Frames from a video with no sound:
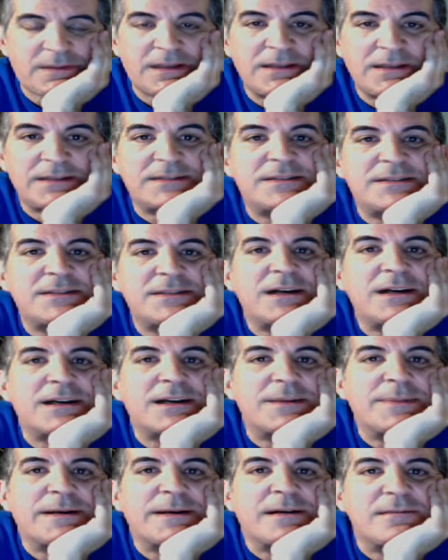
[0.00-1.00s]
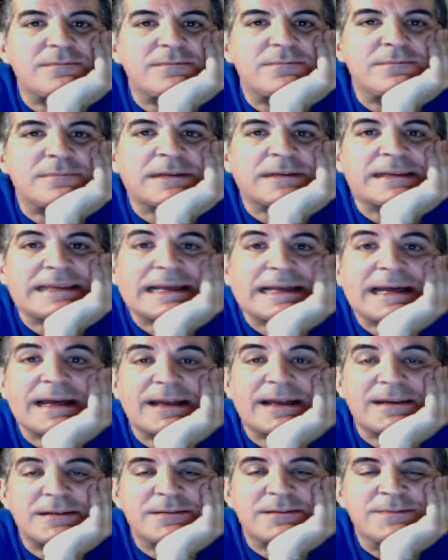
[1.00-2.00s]
let's talk about my
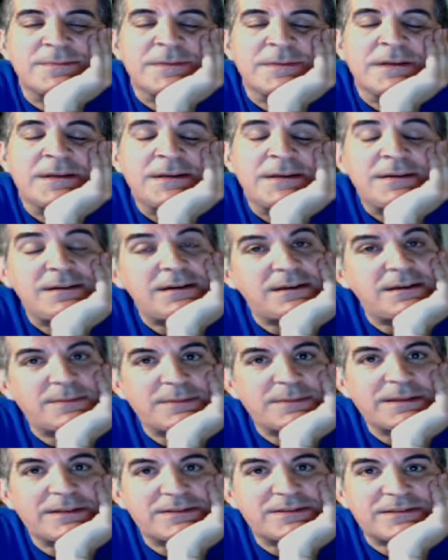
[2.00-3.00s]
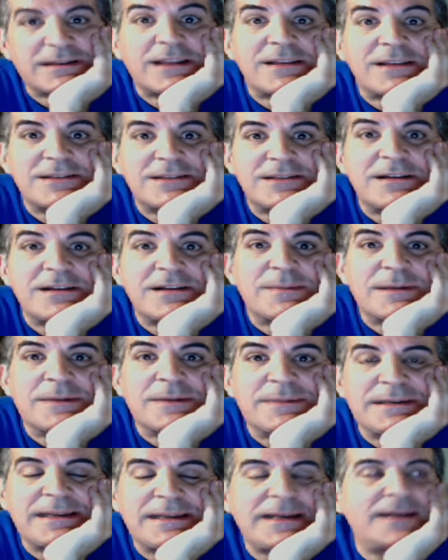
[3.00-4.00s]
dad. On Mother's Day, let's talk about
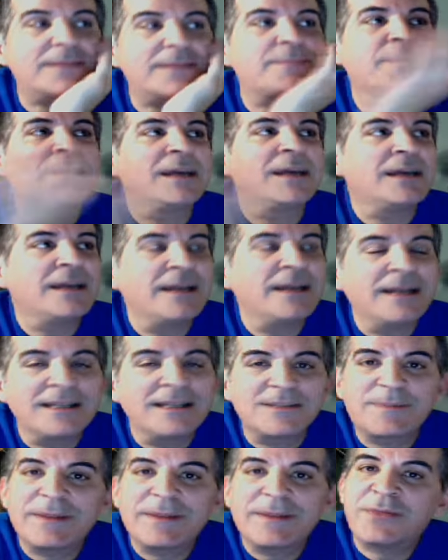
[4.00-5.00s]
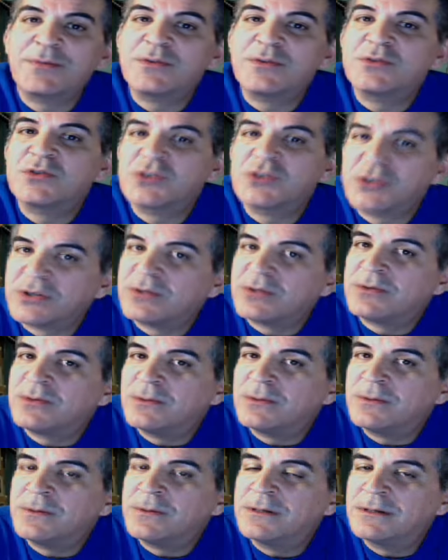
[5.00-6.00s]
my dad. He's been through
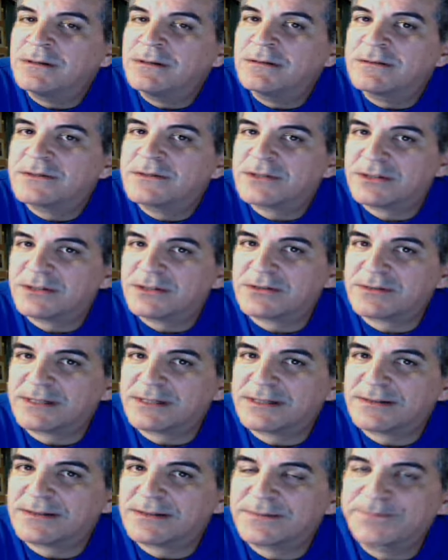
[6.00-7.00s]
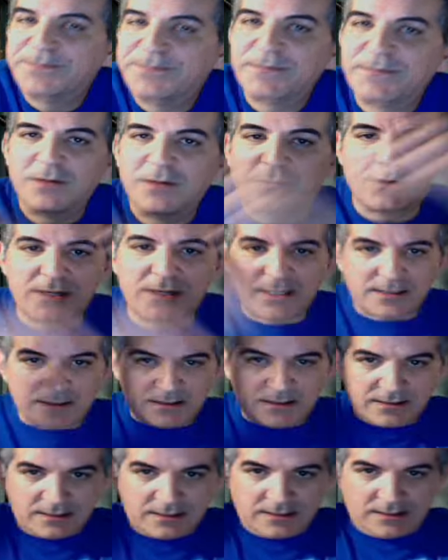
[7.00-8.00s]
two surgeries.
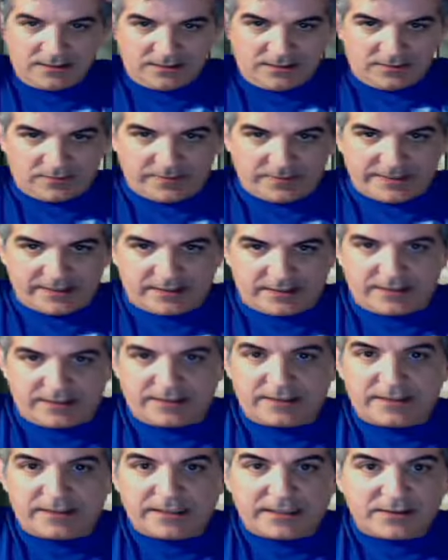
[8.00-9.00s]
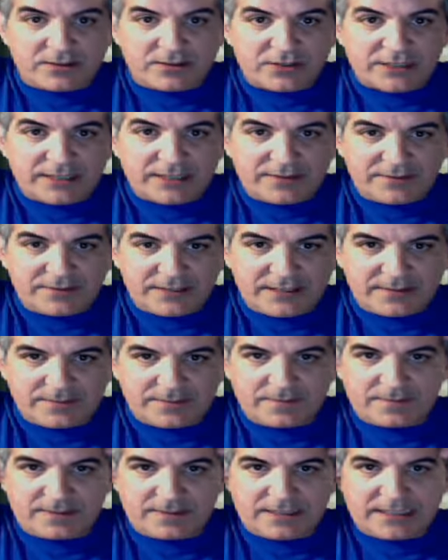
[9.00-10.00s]
One where they shaved
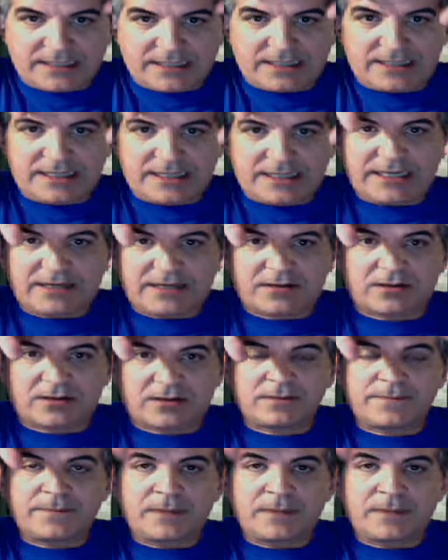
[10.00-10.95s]
him here